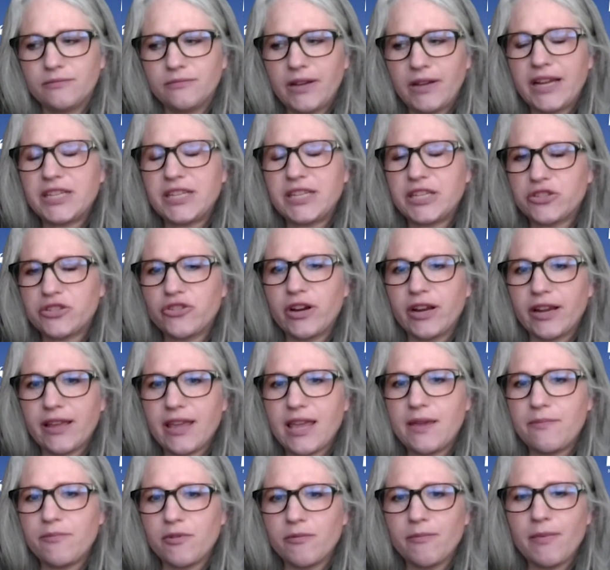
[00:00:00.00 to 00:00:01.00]
just try and
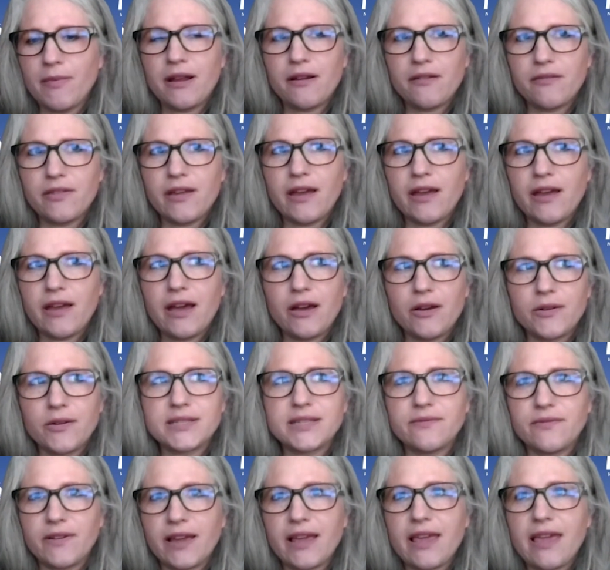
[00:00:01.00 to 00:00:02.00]
keep them out of the house
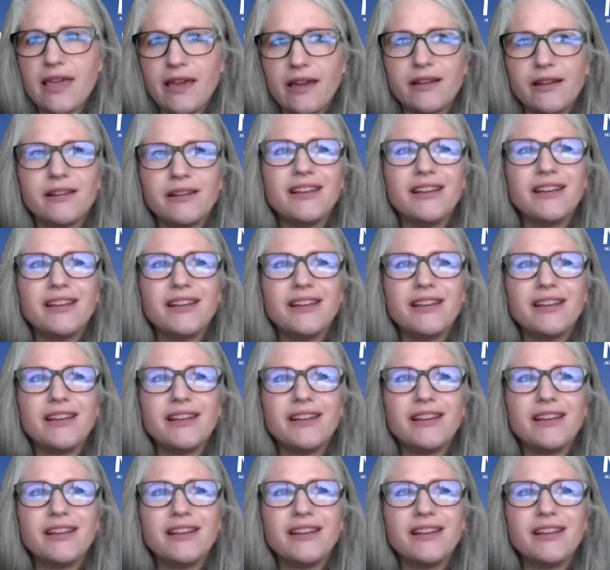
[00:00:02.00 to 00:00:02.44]
if I can.